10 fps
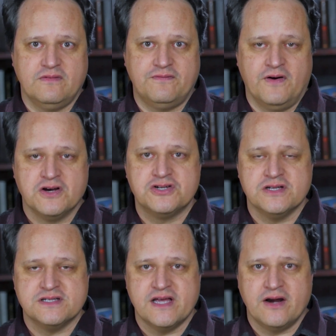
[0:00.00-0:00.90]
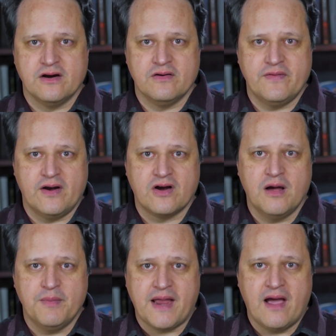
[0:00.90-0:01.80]
functions that are
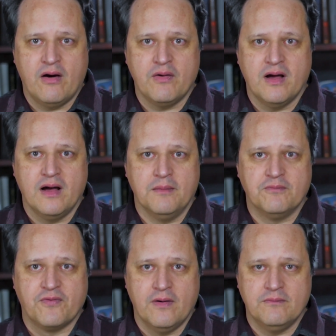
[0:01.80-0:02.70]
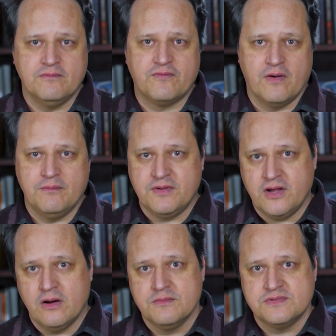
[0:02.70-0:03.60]
coming out from
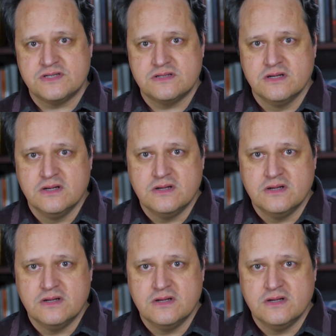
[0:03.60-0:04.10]
Guillaume's